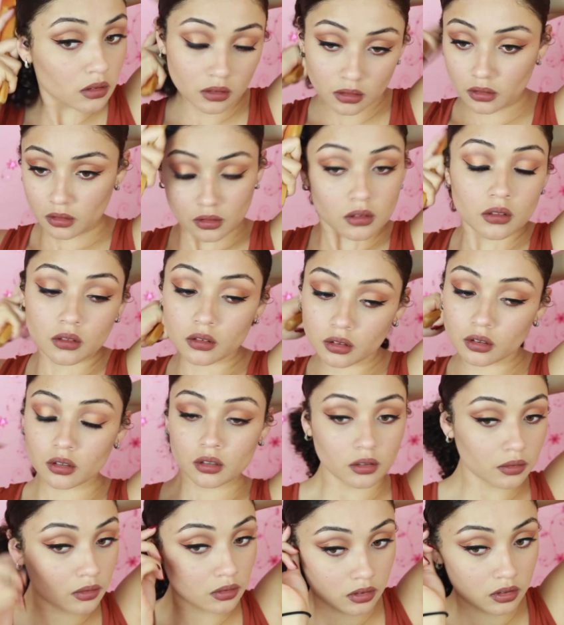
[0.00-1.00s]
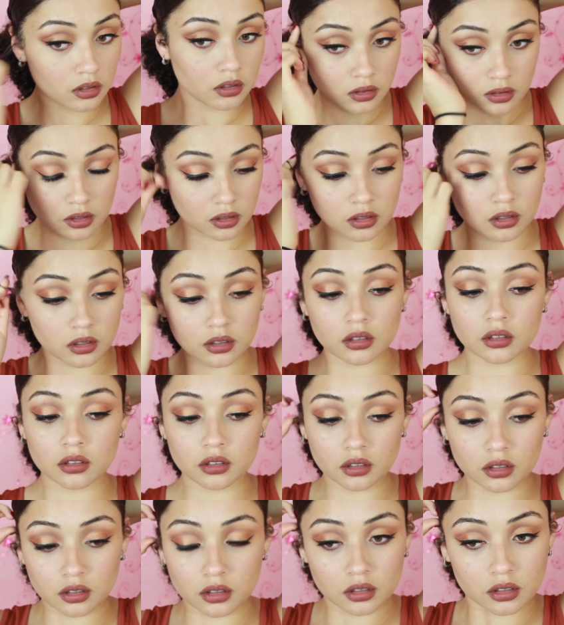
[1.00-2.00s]
the only issue that I have is that
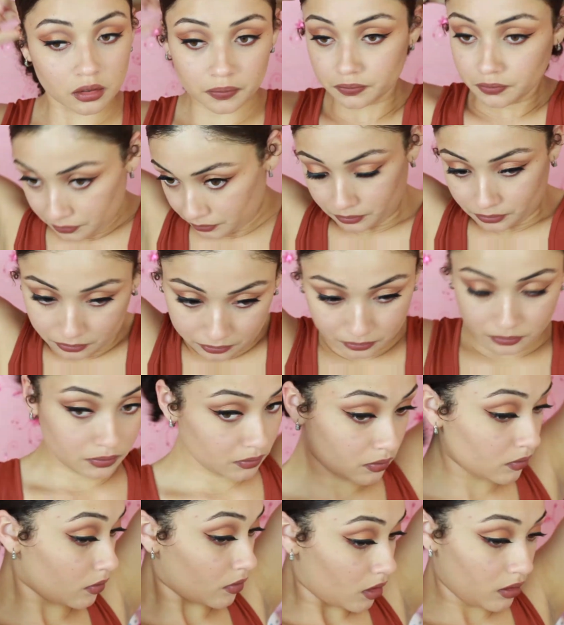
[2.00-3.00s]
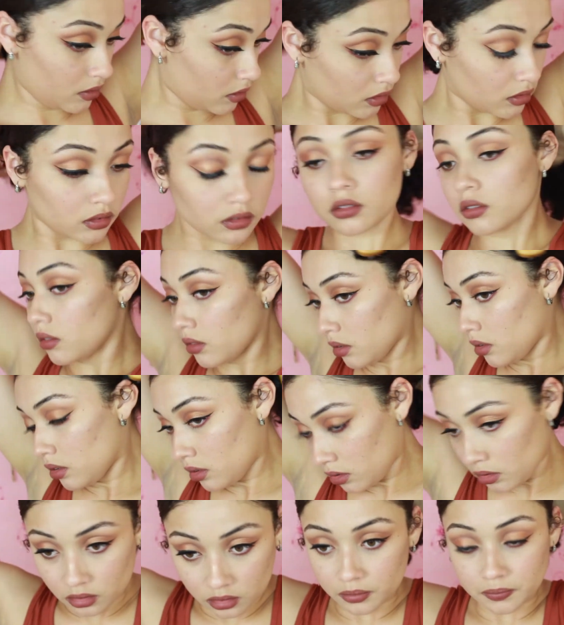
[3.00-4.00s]
my bangs don't reach the back of my
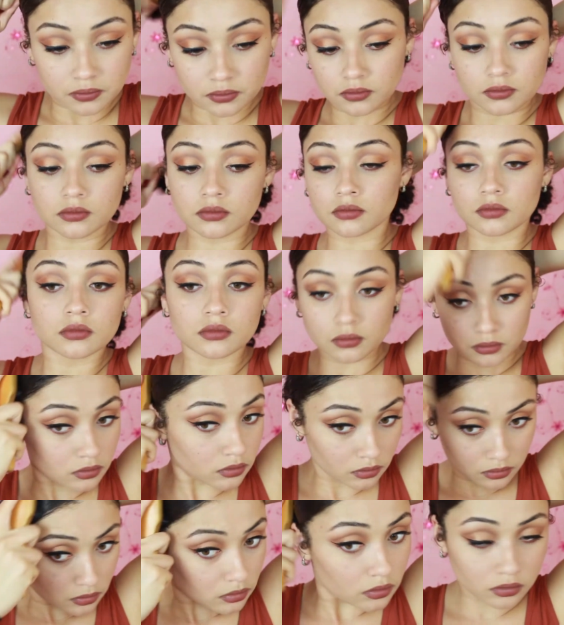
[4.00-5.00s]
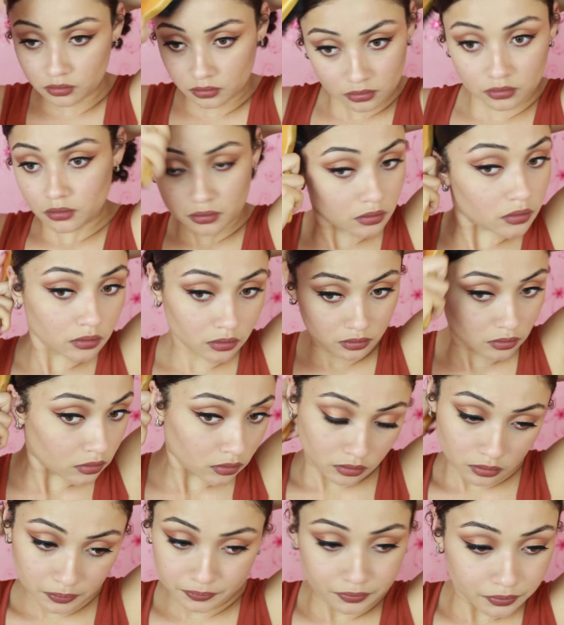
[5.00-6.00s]
head because big head problems and curly hair
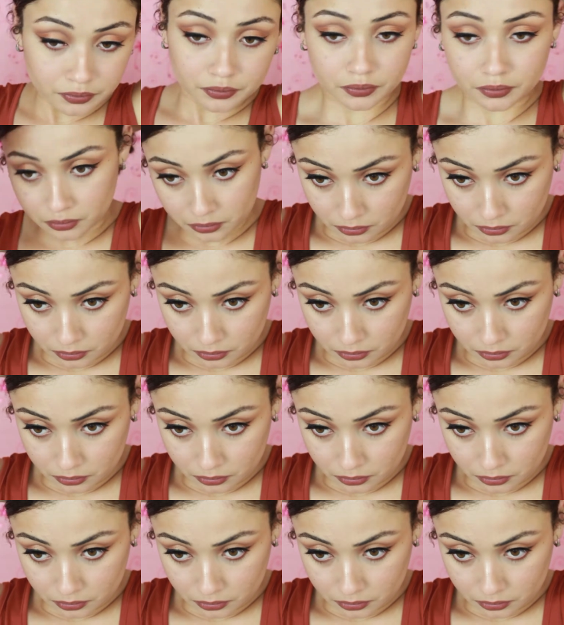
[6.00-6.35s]
problems,